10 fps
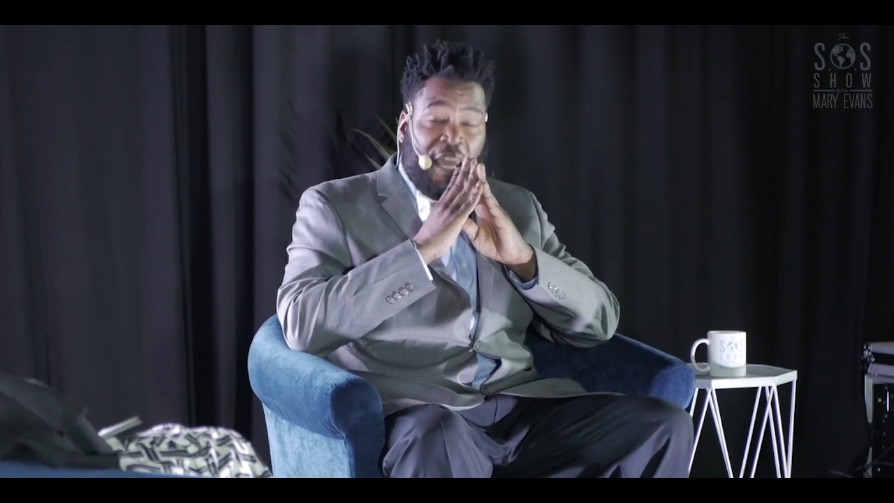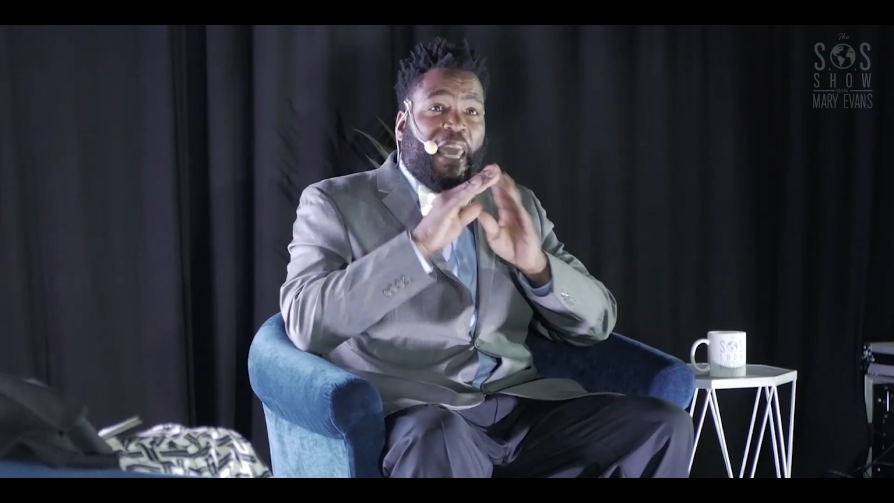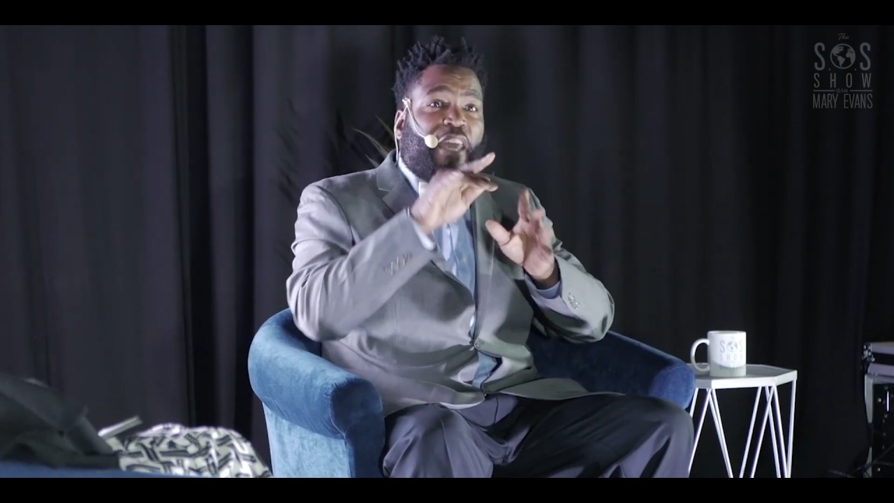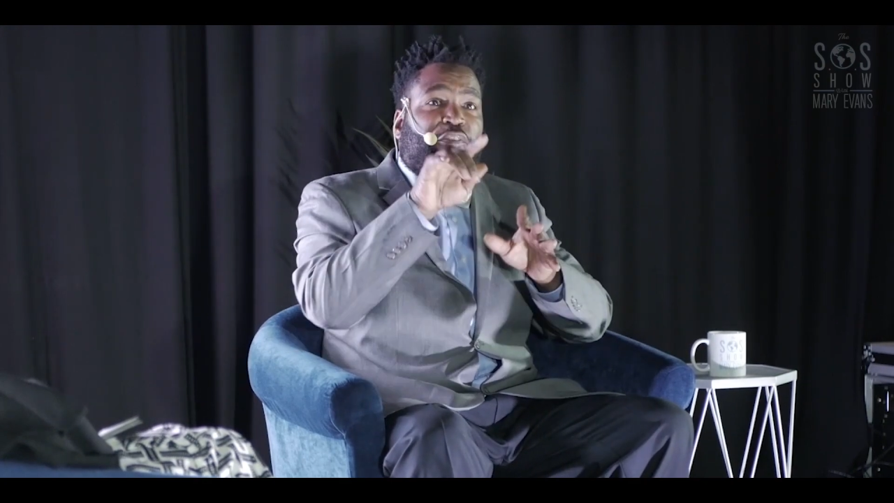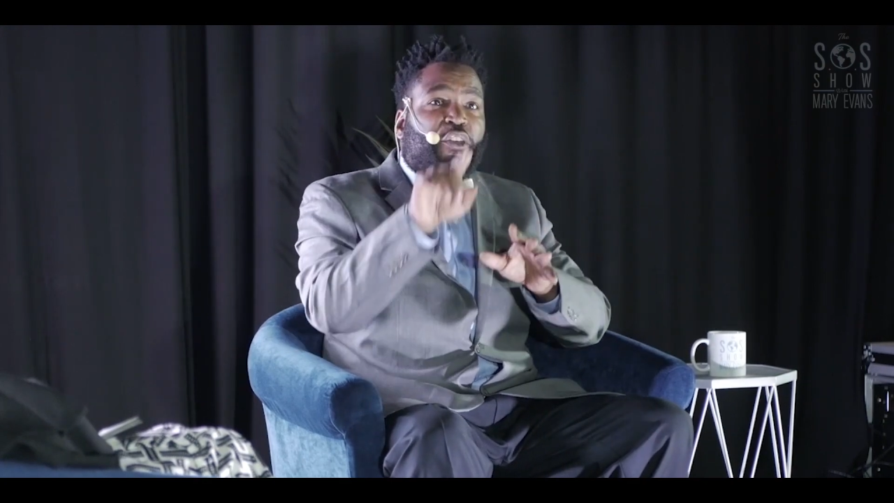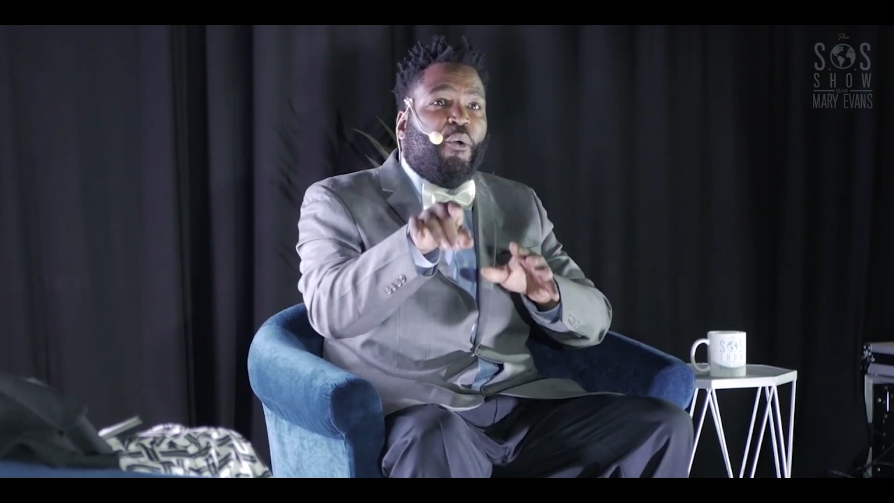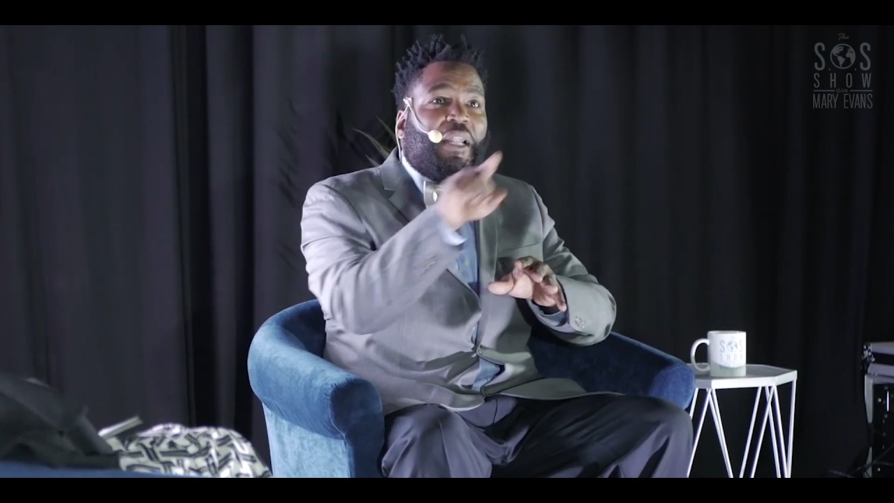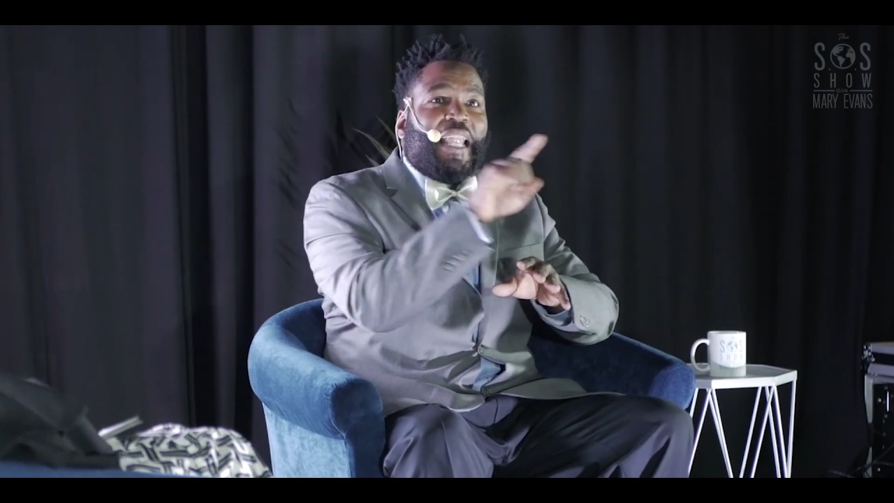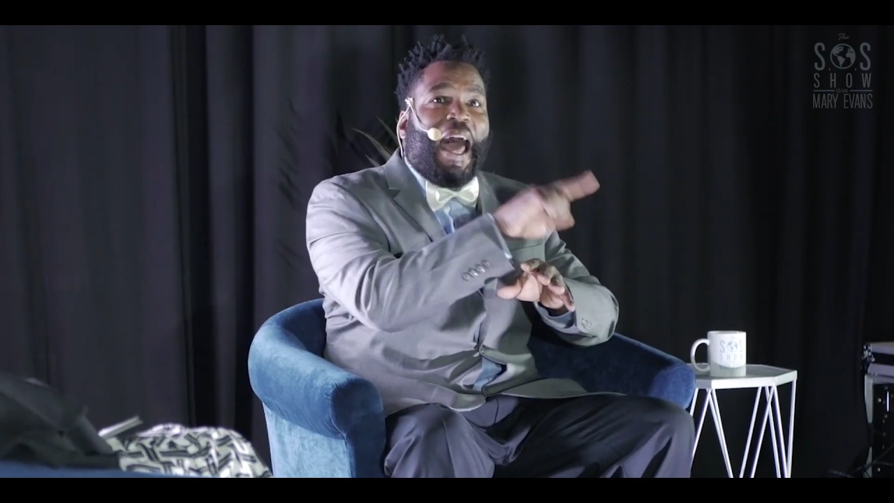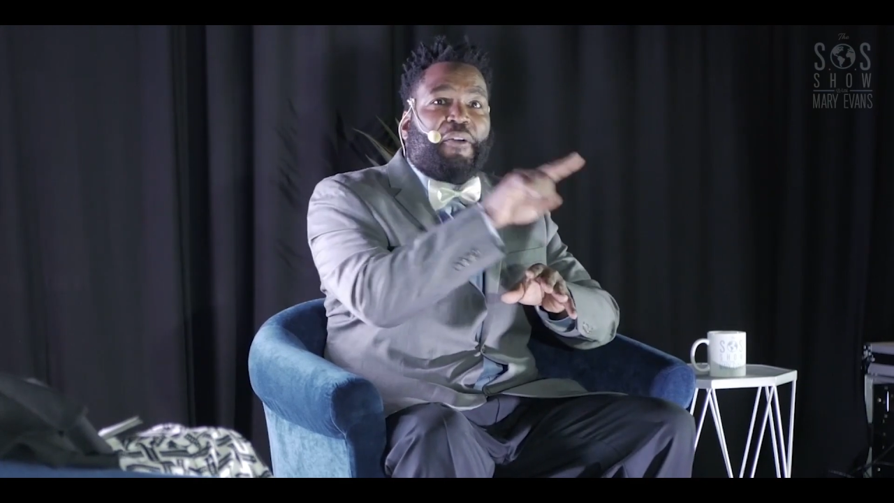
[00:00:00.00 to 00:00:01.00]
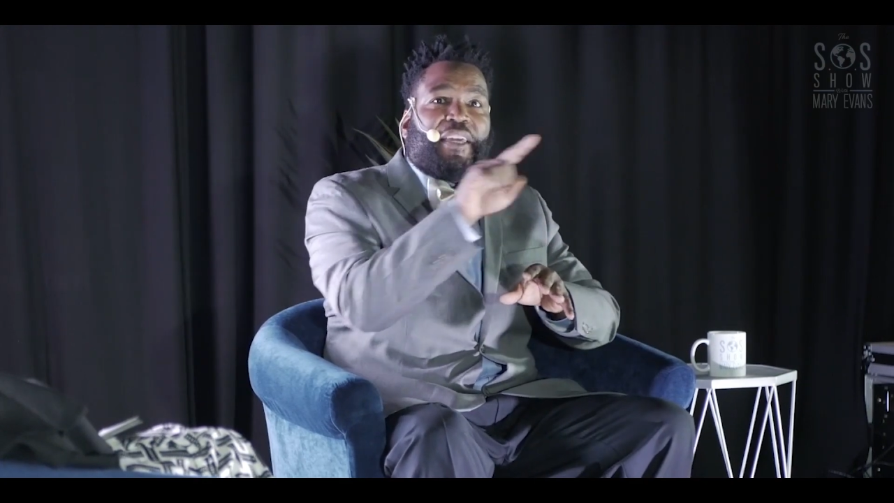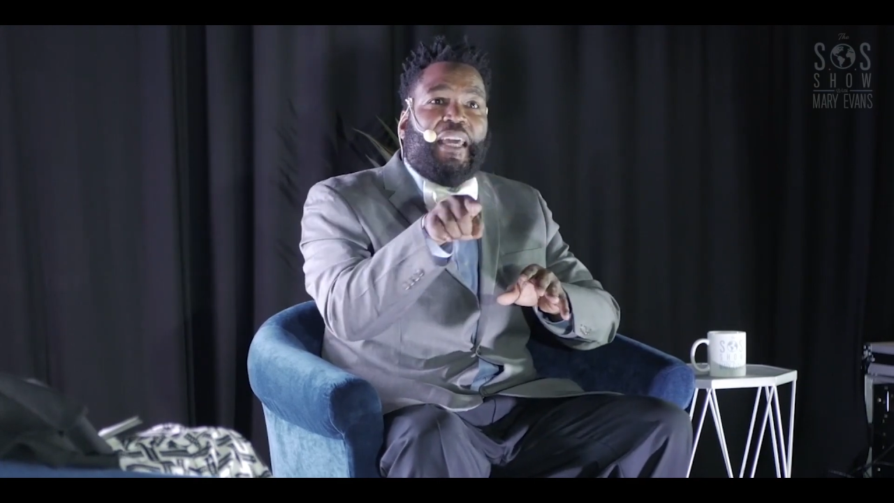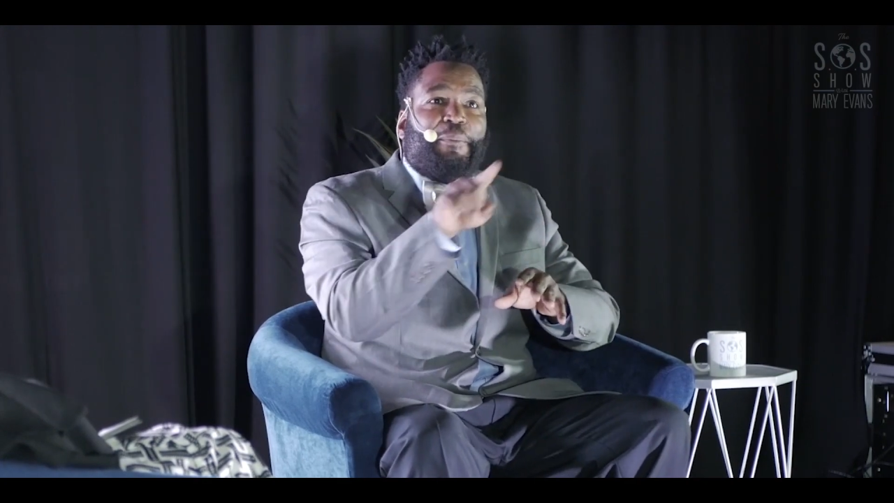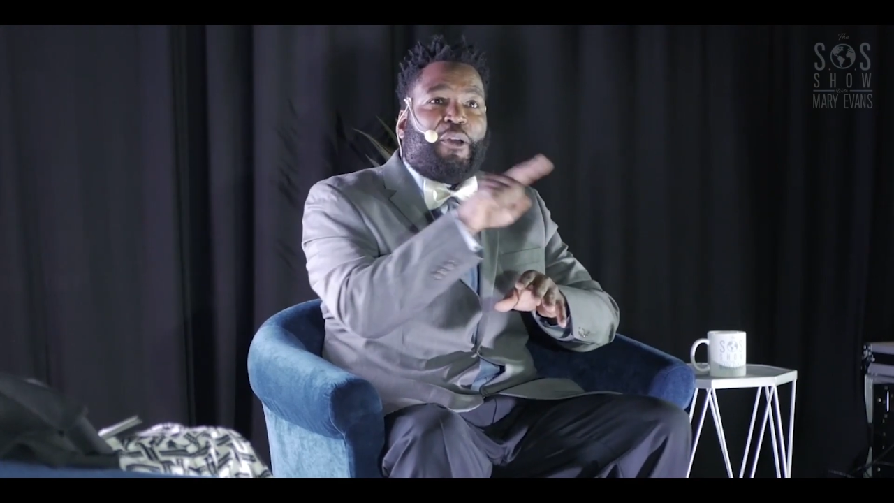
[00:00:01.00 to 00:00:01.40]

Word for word: If you allow Kim